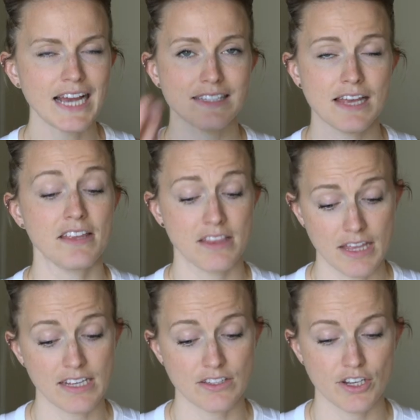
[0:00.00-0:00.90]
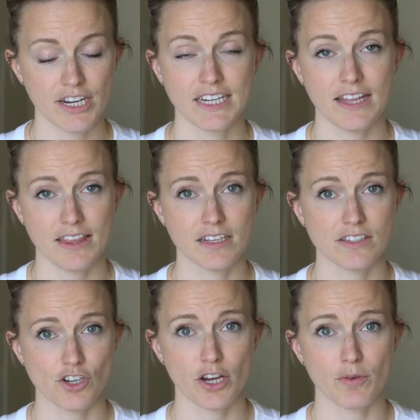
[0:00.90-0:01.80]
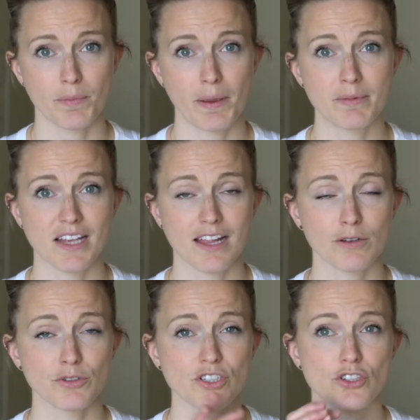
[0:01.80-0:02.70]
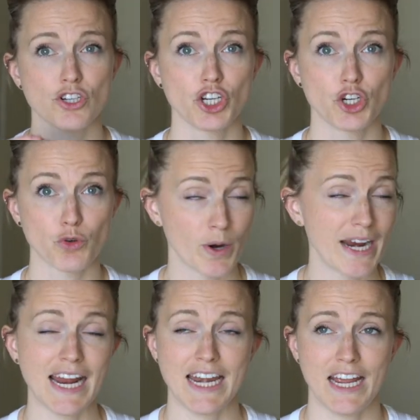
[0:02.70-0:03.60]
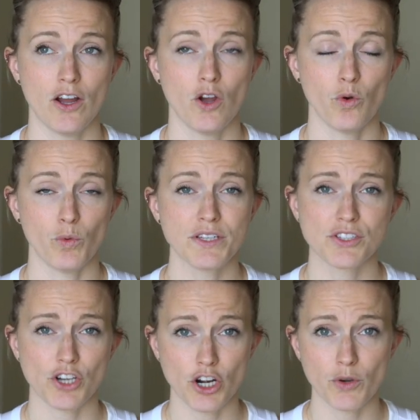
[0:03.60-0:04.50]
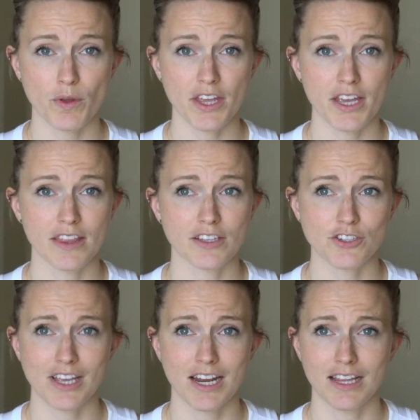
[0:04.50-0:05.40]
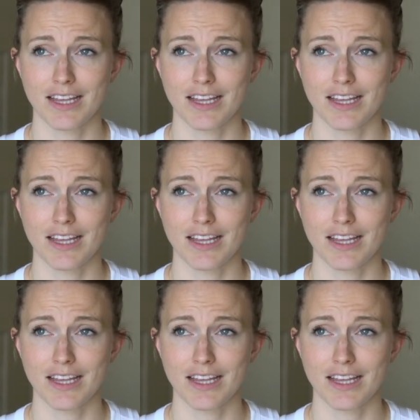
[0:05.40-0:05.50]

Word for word: Yes, I think that that's a good idea. I think starting with baby sign language is a great idea. We started with it and then just kind of